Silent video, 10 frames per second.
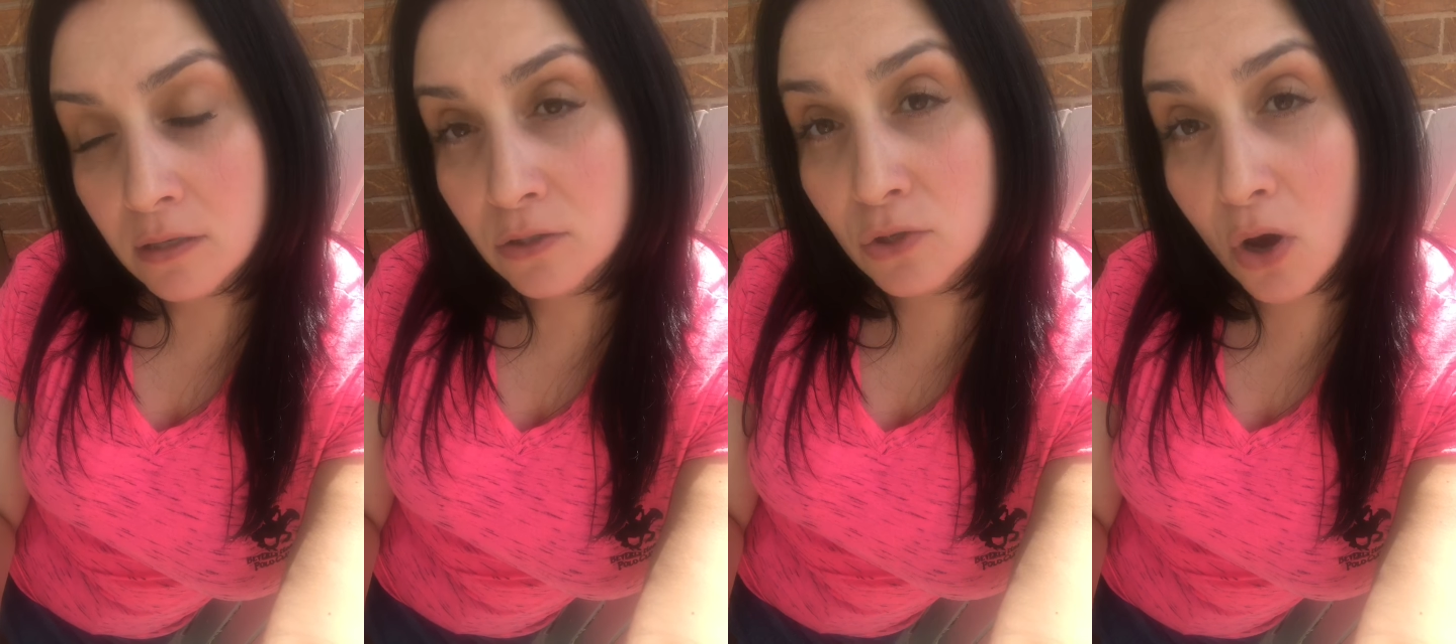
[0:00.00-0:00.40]

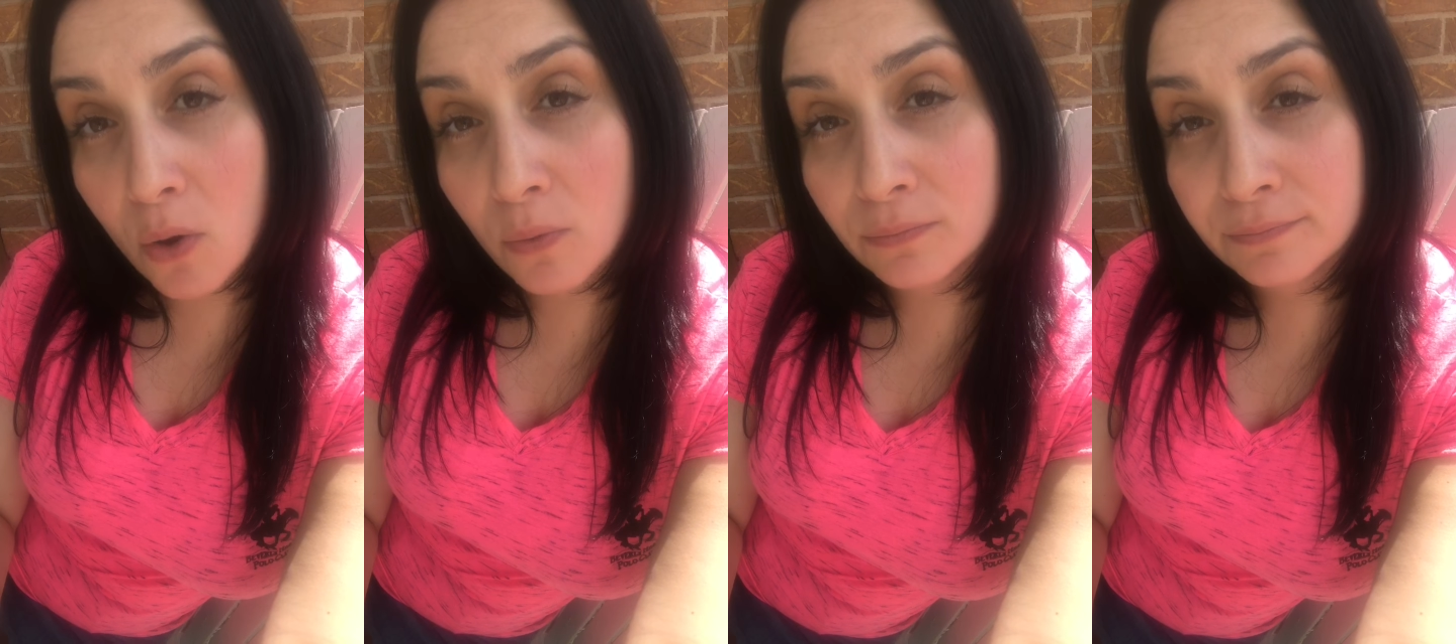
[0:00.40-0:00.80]

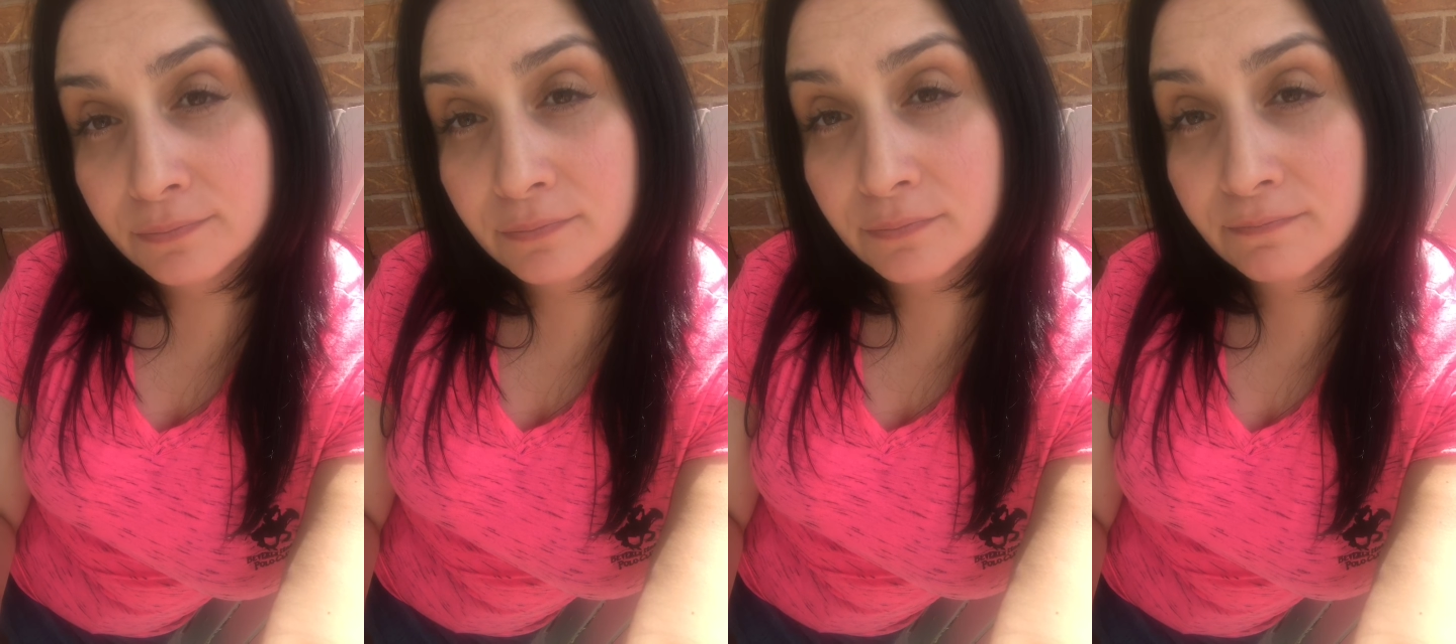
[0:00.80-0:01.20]
So
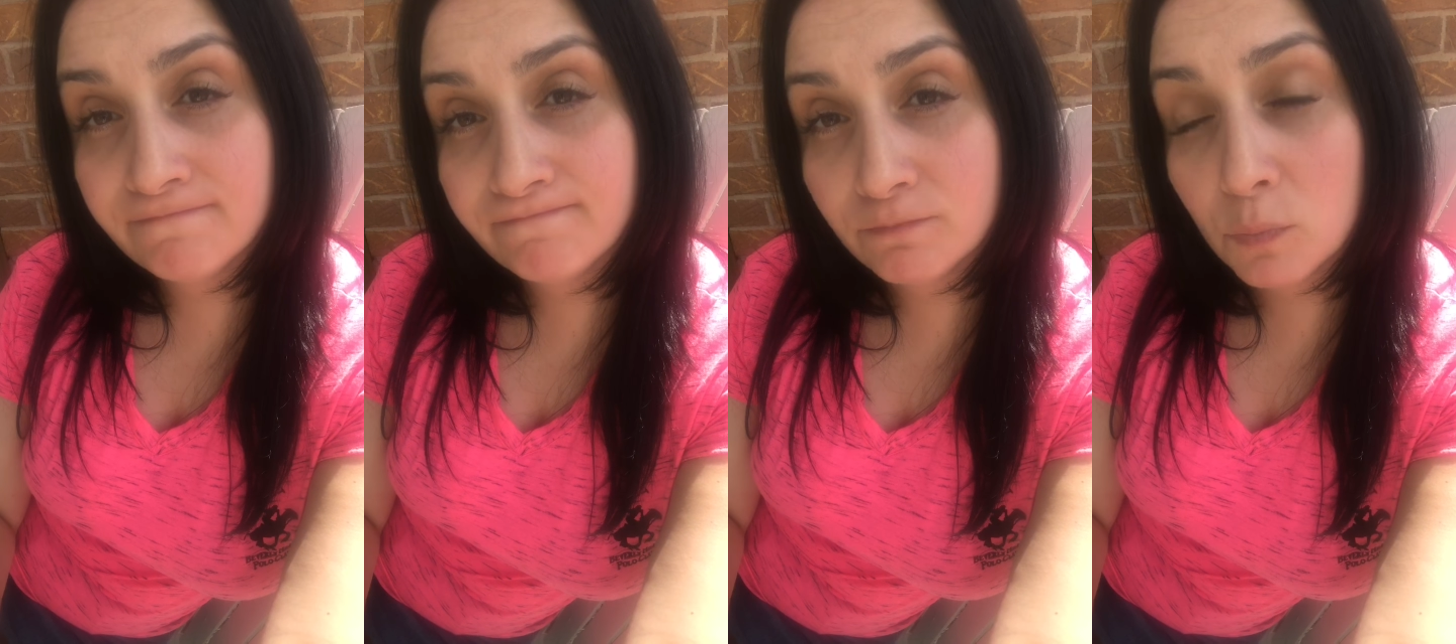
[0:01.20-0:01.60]

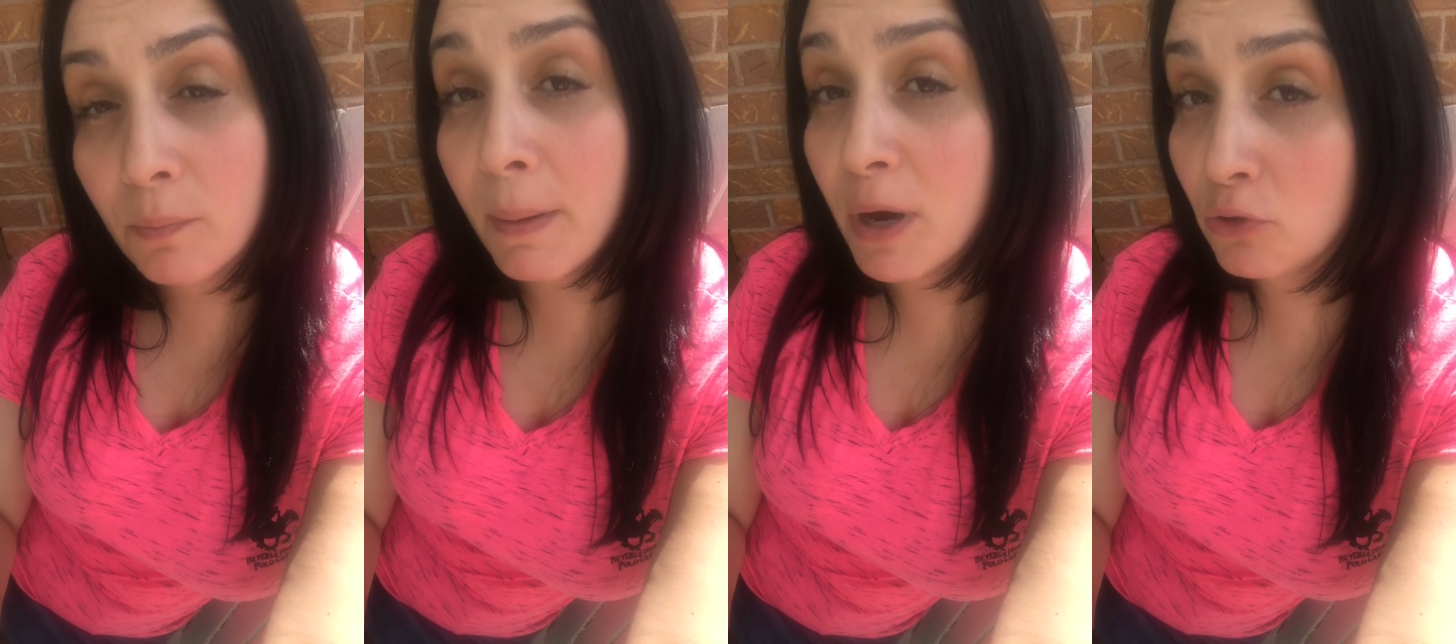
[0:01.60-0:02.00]

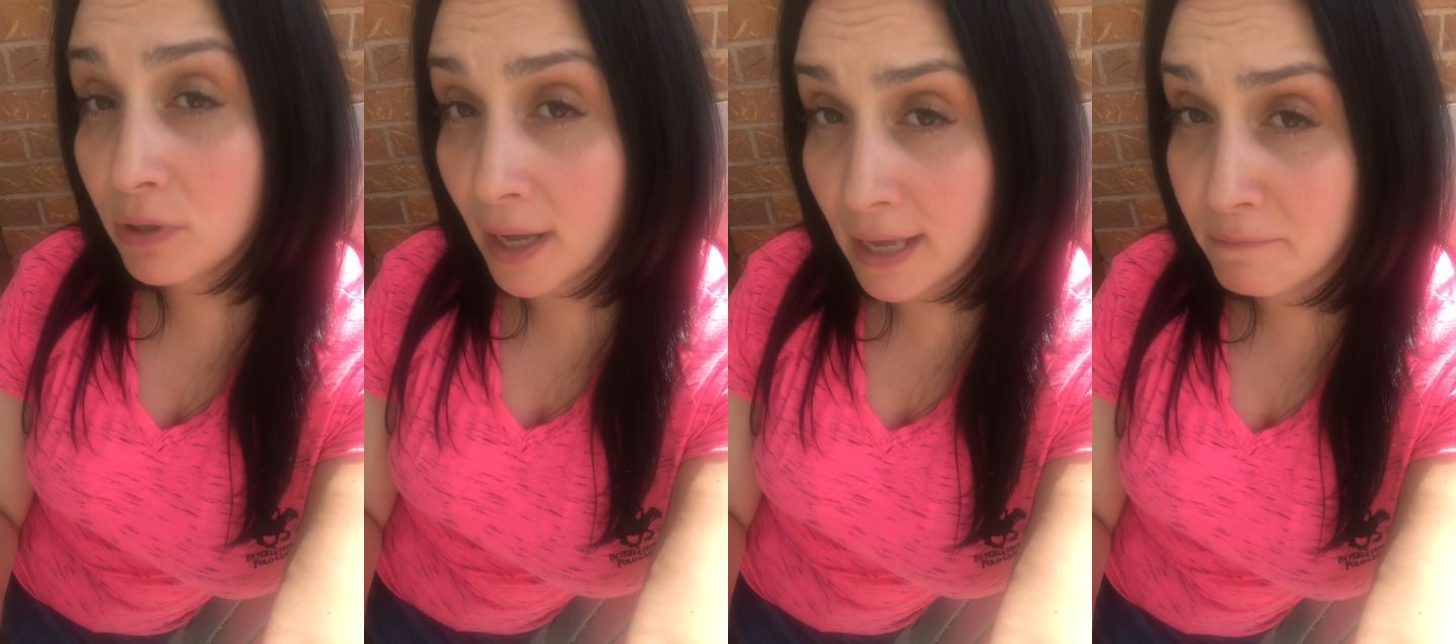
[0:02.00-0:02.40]
my mother
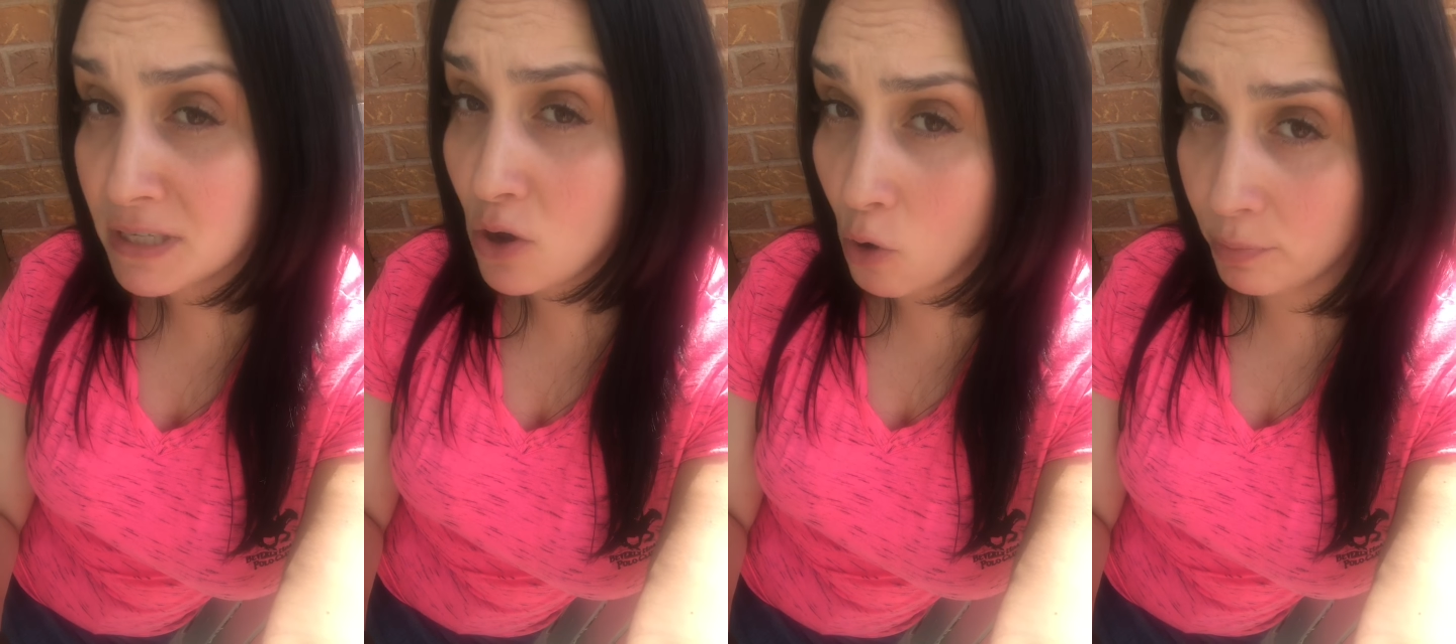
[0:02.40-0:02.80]
and I have
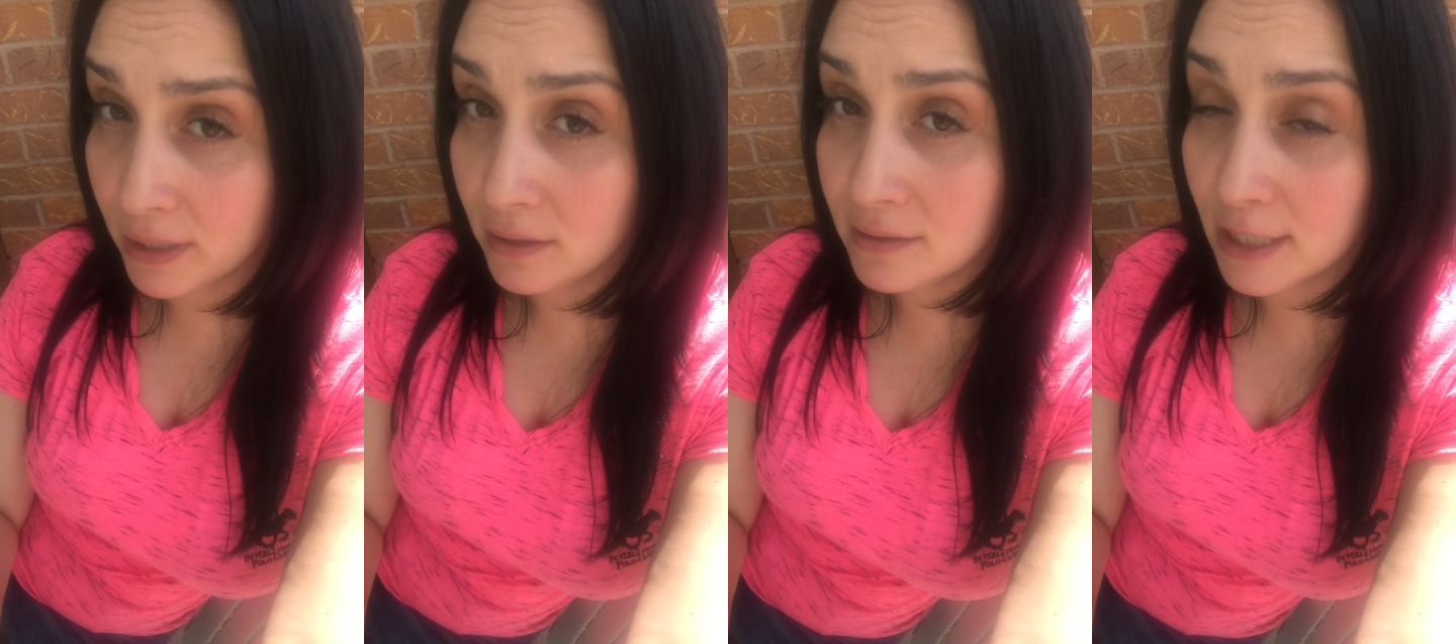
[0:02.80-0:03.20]
been
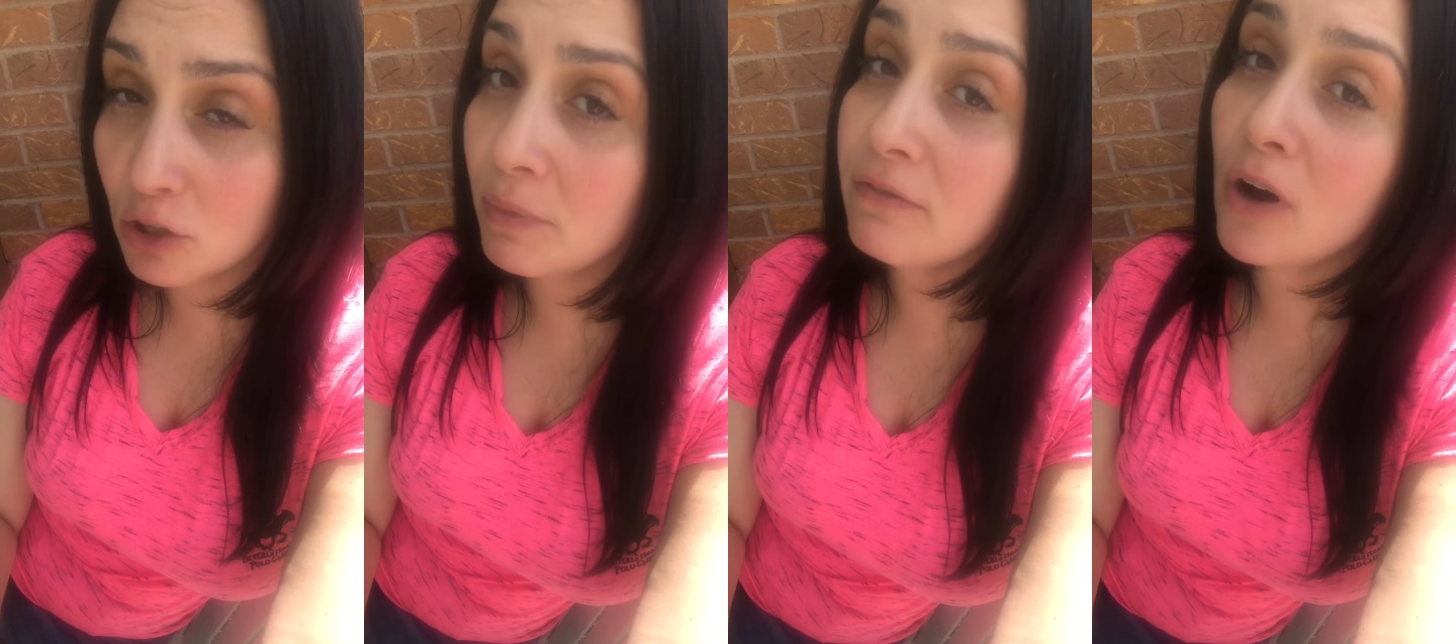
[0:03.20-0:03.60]
coping and
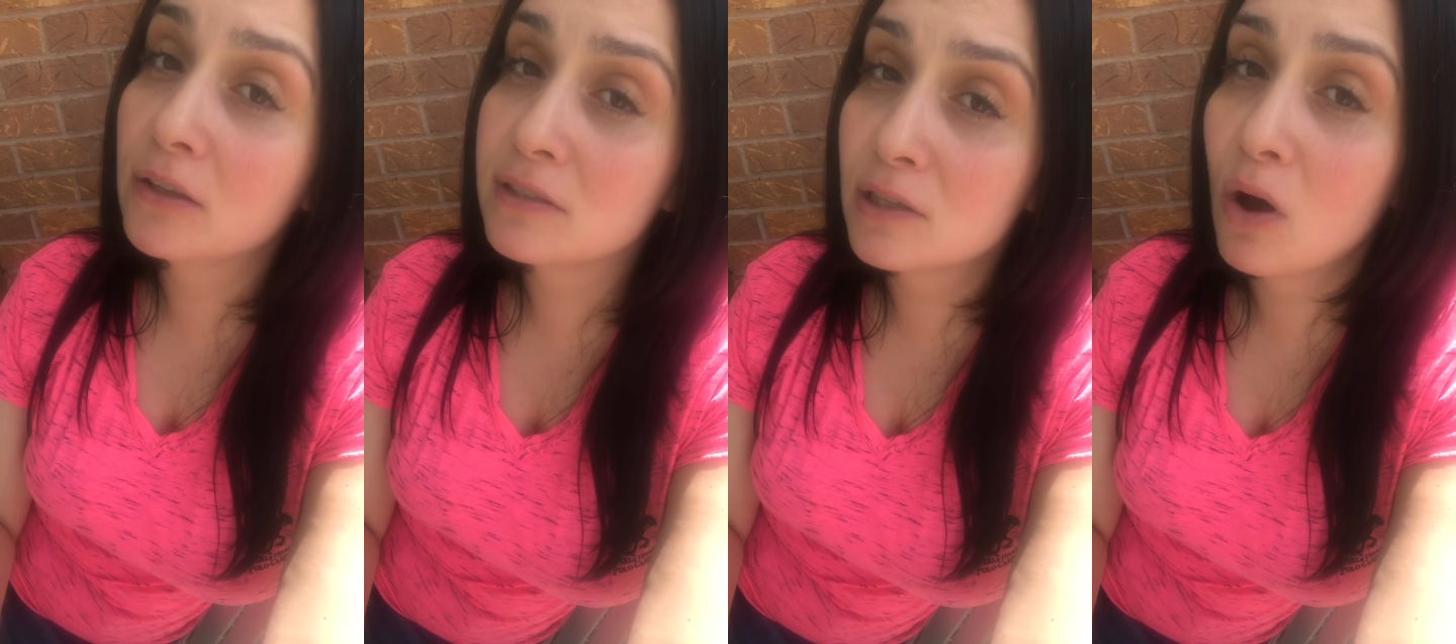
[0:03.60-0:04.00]
dealing with my
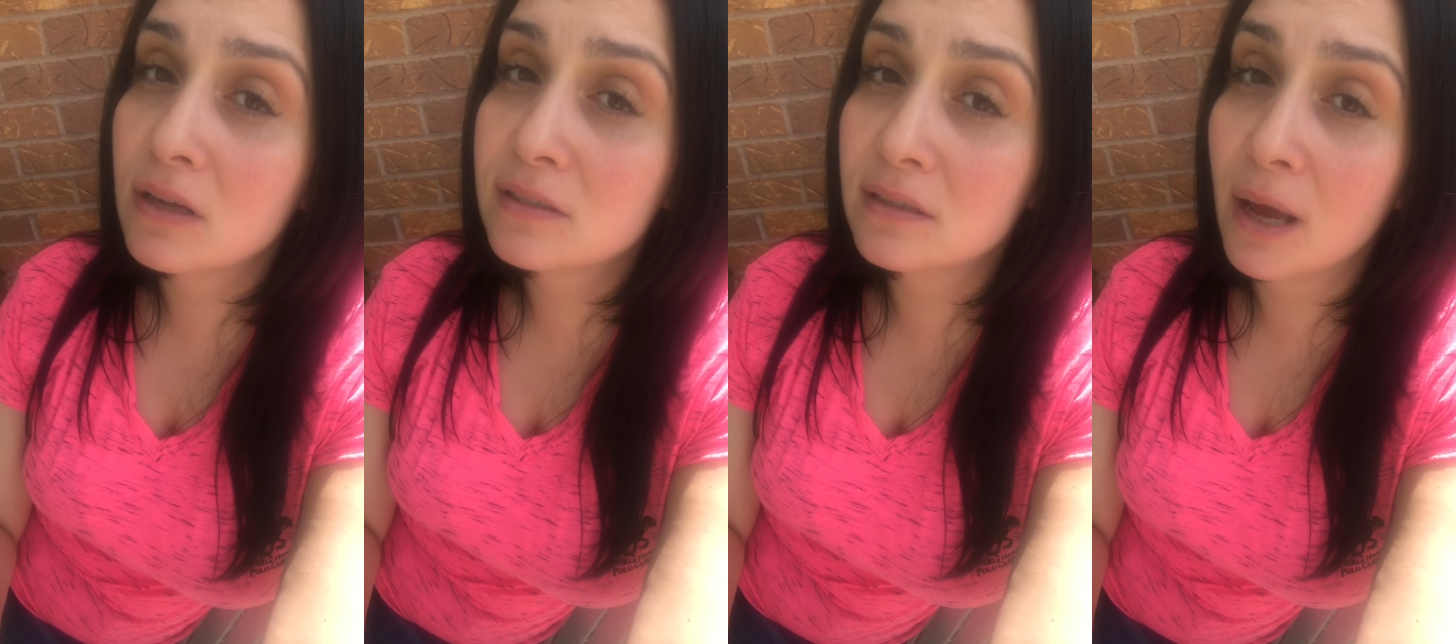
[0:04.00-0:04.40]
father's loss,